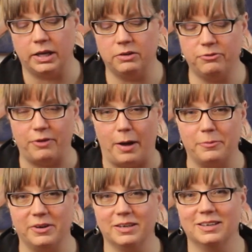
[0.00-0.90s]
in
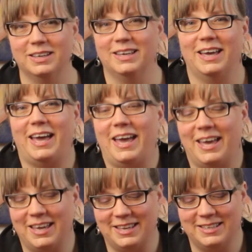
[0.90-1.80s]
fabric.
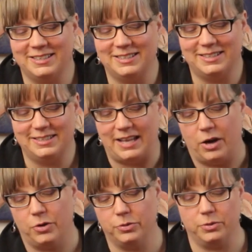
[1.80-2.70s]
And
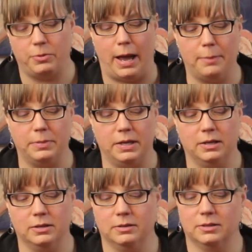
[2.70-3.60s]
now the
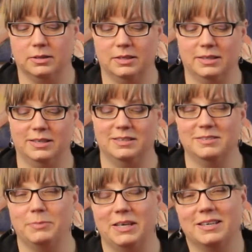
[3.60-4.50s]
wrapping can
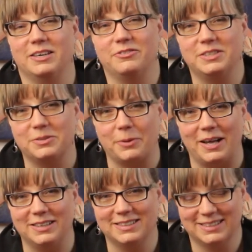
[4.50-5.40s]
be a gift as
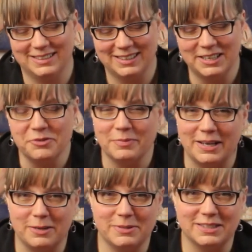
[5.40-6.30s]
well. My
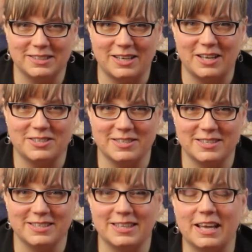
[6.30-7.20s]
name is Linda
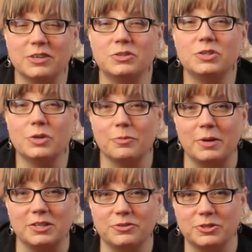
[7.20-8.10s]
Hutchinson. Thank you so
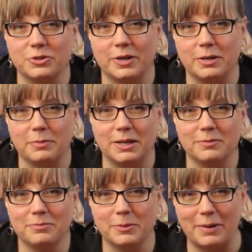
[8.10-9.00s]
much for joining me.
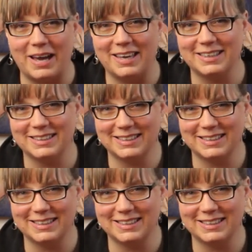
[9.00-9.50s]
Bye-bye.